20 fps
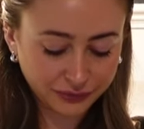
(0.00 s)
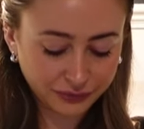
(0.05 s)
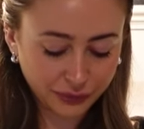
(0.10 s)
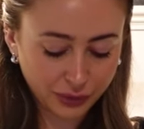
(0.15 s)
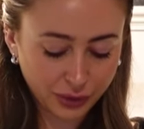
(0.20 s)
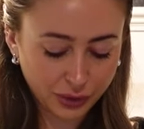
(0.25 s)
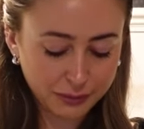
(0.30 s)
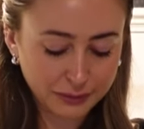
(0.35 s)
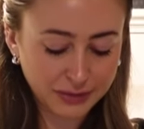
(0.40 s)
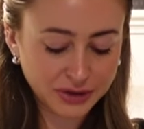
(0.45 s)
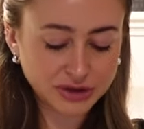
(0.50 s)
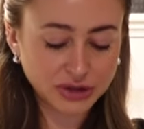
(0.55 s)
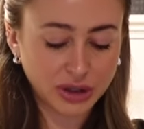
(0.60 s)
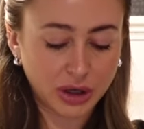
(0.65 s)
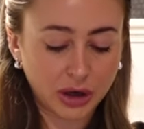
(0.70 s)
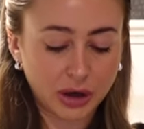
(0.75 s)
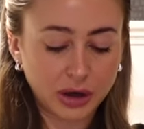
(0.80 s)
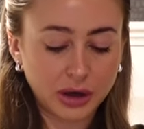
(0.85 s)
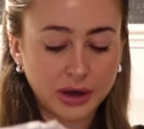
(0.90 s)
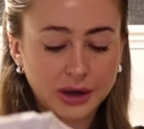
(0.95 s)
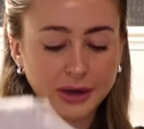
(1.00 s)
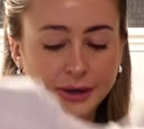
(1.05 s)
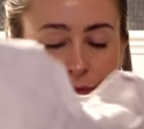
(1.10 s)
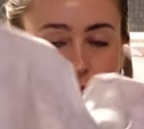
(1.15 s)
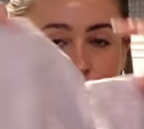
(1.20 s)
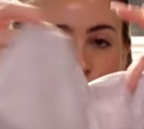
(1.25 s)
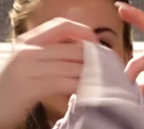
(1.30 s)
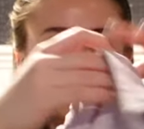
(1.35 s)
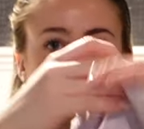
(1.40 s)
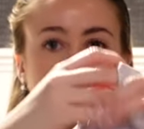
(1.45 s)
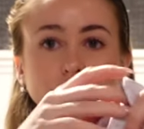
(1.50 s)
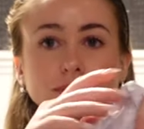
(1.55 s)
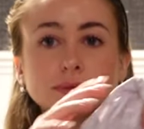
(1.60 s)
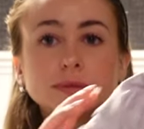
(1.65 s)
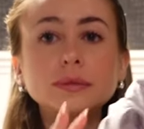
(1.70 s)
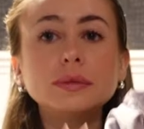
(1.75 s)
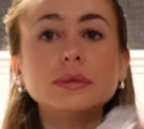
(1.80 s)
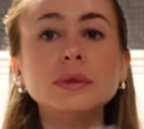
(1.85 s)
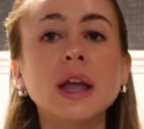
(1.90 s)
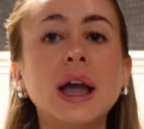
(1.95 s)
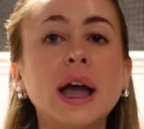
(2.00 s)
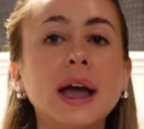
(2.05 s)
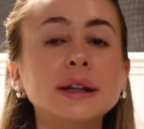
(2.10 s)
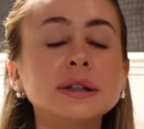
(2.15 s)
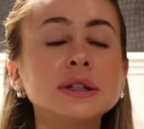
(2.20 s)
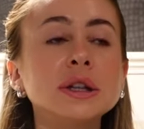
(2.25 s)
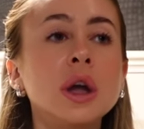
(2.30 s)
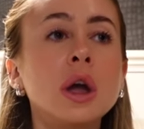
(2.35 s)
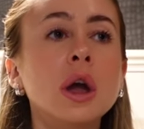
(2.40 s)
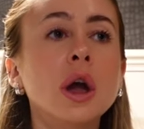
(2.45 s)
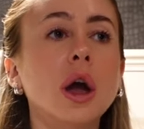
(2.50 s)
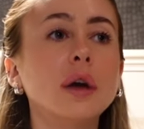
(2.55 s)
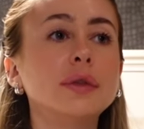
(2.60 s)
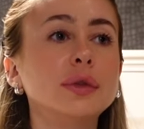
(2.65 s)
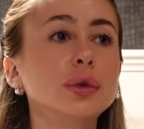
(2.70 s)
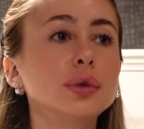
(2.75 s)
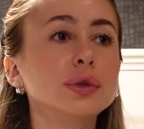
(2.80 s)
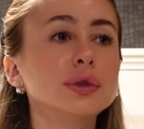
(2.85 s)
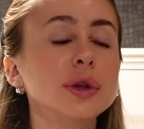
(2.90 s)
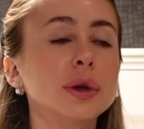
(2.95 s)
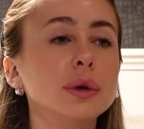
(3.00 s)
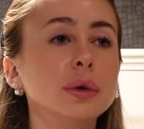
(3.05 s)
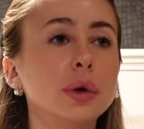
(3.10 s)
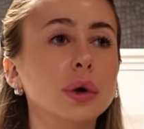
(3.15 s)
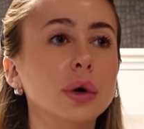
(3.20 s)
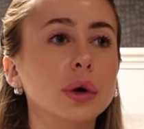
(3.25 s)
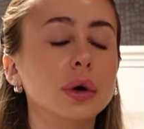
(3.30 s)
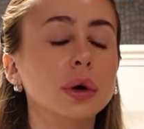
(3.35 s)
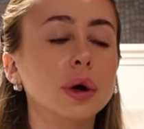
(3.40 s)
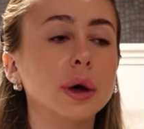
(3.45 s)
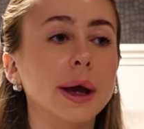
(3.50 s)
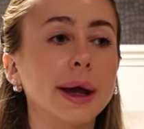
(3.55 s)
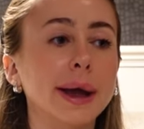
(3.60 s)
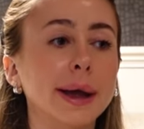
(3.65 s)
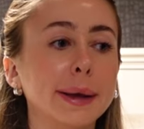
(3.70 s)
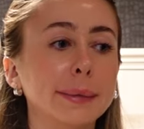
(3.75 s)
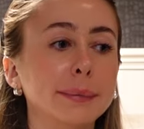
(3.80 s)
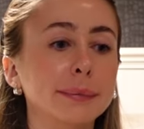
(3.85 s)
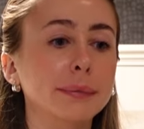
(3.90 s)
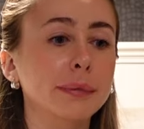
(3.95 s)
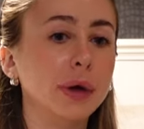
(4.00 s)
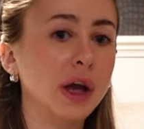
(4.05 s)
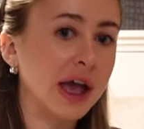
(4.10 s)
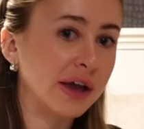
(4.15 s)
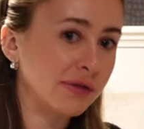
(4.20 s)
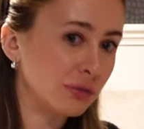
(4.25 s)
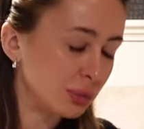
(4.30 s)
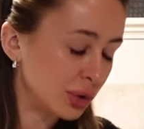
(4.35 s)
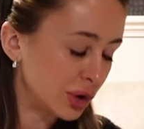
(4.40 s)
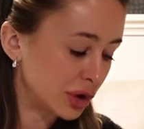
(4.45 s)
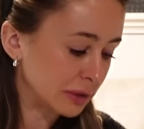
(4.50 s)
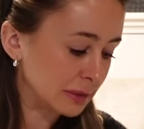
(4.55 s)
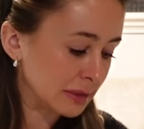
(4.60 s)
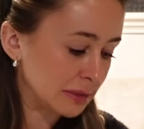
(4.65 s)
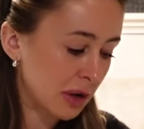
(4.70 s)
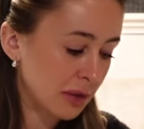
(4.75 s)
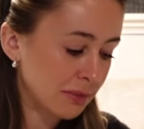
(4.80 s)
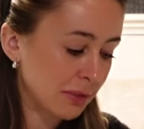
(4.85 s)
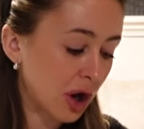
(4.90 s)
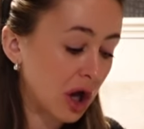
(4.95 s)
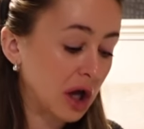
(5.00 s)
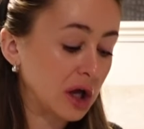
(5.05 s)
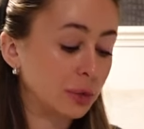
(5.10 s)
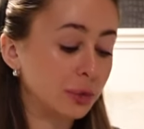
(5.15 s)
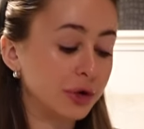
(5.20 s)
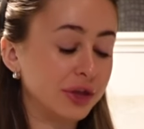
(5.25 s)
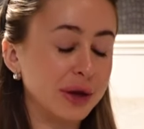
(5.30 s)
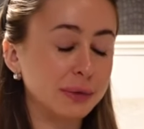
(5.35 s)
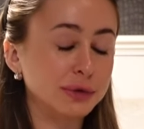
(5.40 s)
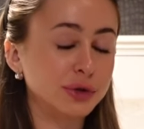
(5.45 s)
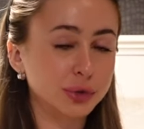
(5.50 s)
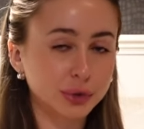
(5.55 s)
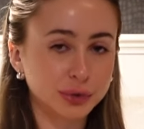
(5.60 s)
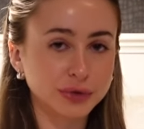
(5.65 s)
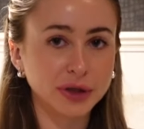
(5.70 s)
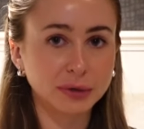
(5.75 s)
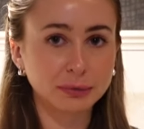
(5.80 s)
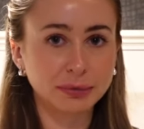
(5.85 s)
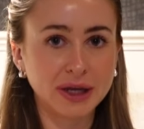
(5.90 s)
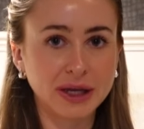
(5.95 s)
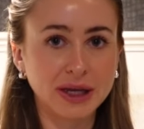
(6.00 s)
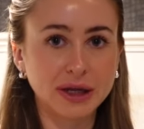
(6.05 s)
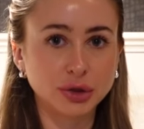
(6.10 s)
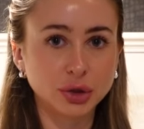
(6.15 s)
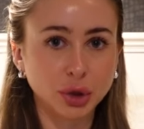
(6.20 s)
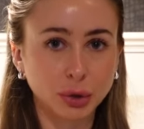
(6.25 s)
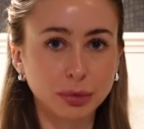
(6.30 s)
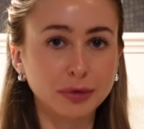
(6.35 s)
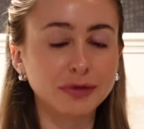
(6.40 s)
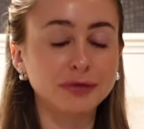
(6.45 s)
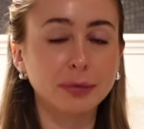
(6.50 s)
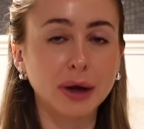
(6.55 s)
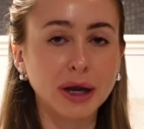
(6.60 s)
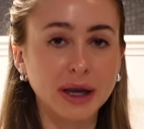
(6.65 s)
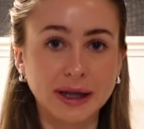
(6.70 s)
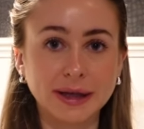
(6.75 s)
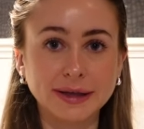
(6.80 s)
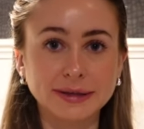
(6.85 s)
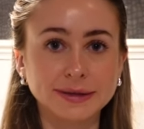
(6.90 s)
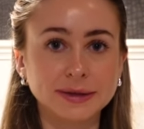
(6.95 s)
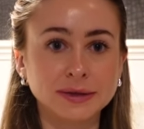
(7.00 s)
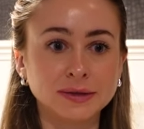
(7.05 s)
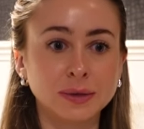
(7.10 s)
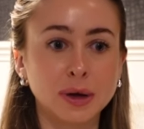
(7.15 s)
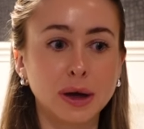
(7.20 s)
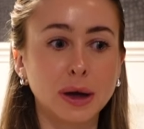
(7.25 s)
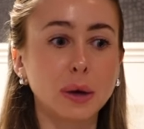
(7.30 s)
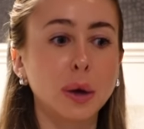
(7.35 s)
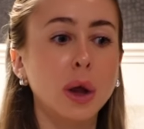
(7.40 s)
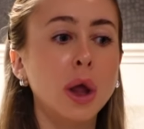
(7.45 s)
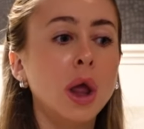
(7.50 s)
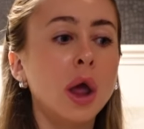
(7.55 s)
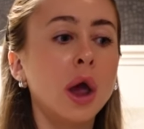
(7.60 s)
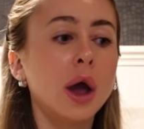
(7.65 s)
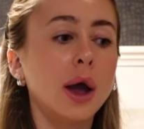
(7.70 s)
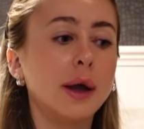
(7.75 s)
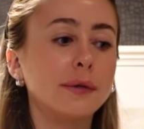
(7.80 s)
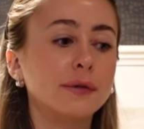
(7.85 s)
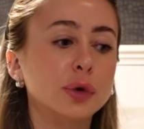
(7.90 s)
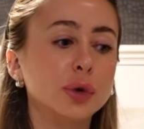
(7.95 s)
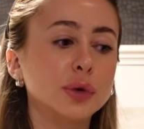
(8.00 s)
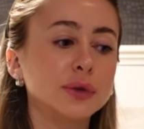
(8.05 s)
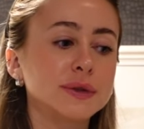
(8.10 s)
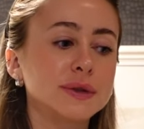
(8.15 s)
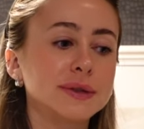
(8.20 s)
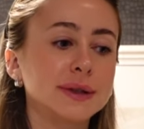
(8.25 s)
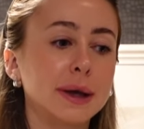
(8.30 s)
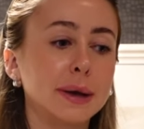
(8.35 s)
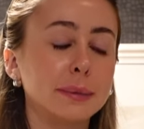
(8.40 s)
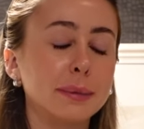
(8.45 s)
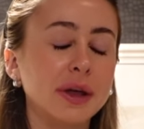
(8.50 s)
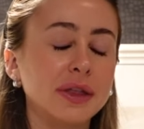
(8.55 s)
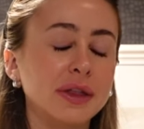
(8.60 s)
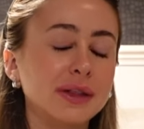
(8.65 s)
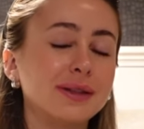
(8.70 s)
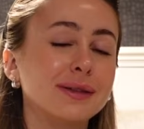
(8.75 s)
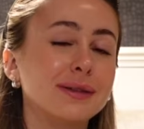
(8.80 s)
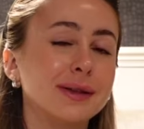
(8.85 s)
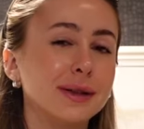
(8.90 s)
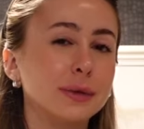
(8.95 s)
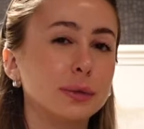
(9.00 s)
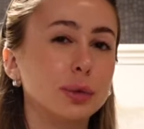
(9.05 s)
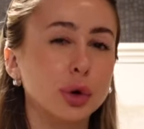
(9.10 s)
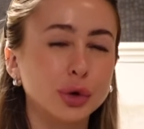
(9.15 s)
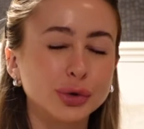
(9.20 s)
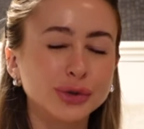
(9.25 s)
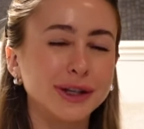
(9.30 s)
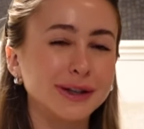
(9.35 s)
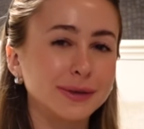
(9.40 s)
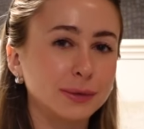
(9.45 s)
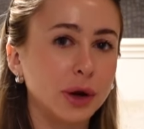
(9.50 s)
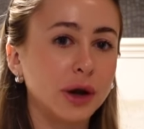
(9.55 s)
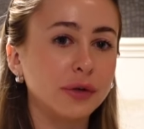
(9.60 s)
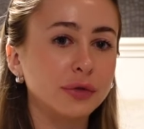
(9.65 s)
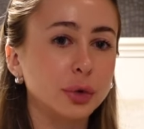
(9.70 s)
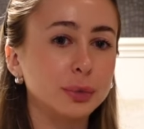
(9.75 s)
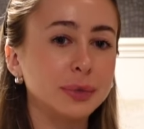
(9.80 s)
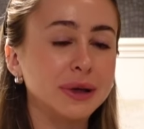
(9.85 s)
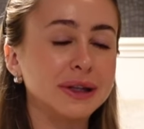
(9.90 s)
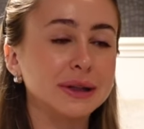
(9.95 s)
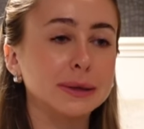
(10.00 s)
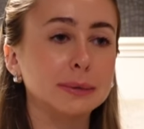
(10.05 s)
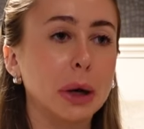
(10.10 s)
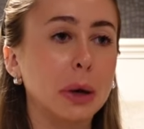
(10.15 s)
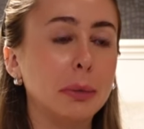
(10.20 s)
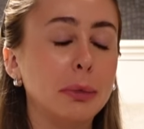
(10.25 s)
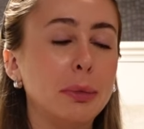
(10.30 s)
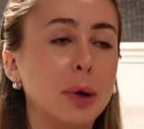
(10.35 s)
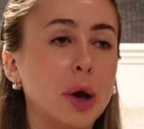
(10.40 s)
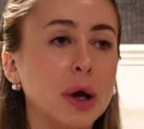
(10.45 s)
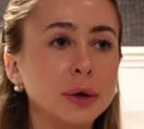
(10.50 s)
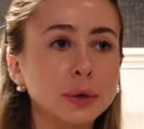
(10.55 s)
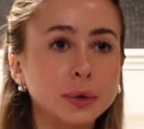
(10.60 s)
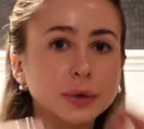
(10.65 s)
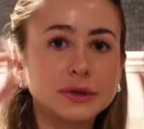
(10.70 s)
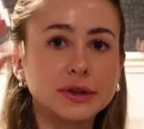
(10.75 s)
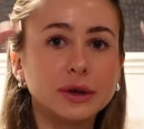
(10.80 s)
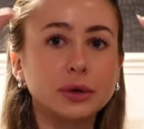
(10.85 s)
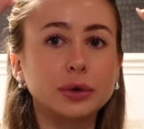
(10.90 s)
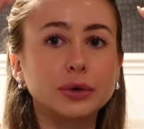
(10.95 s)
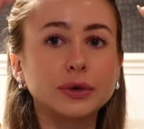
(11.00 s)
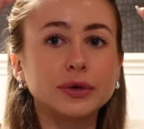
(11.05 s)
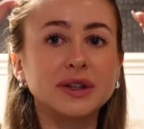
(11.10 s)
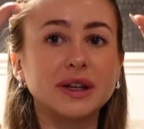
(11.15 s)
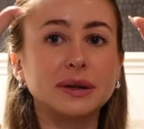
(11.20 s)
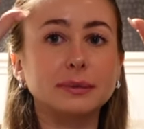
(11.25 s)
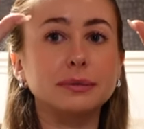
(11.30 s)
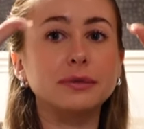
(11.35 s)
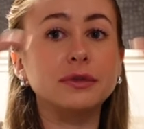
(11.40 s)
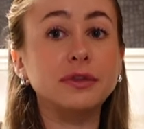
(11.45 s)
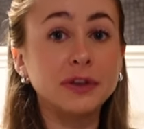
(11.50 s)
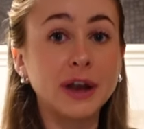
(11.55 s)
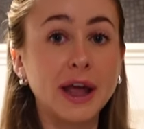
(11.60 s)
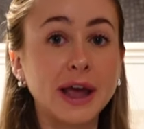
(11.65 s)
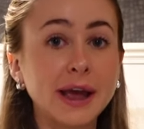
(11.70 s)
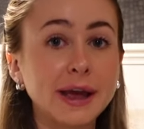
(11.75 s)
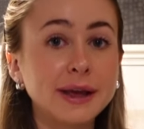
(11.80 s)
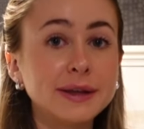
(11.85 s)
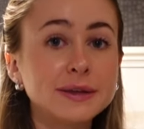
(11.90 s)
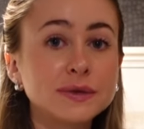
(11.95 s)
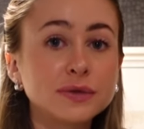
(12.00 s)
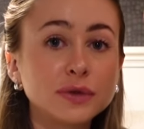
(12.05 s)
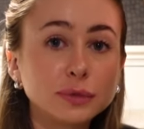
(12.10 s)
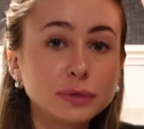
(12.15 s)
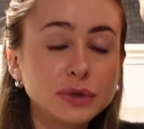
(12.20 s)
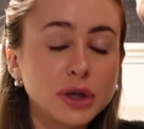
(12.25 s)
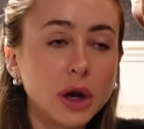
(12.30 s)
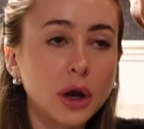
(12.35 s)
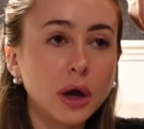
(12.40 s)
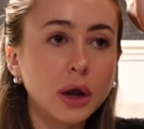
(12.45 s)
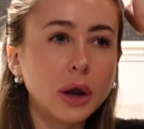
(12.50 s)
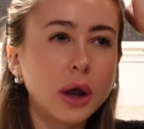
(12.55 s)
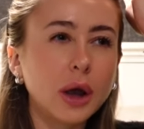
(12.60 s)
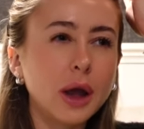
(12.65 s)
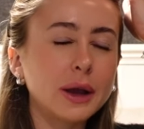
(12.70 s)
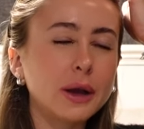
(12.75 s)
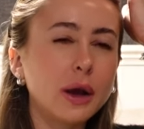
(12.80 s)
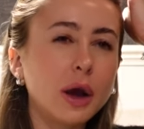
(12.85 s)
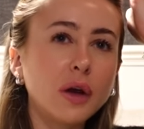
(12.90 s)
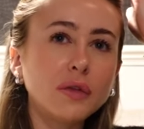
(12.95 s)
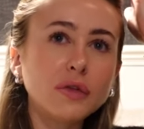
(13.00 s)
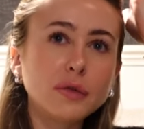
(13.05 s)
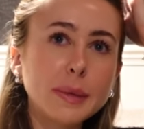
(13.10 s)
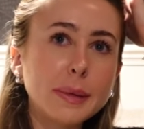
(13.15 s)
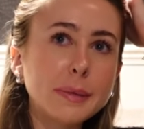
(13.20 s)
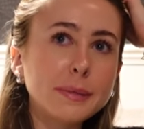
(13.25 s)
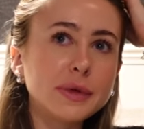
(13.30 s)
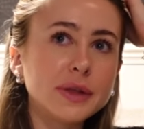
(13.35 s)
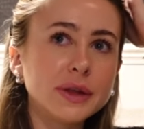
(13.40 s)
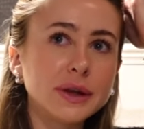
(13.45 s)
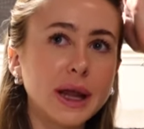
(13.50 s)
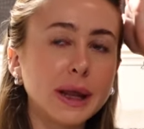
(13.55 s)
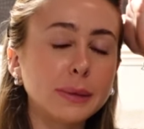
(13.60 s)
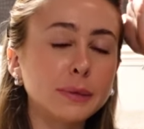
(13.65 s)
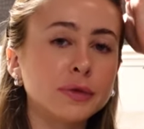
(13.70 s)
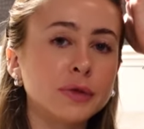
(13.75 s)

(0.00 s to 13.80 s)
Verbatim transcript: from Tala and I've also got, um, I haven't put them in my pile, but they would also be top of my list as well. I've got some, I think they're in the wash, that's why I've not picked them up, but I also got some flares from Tala. I can't remember the name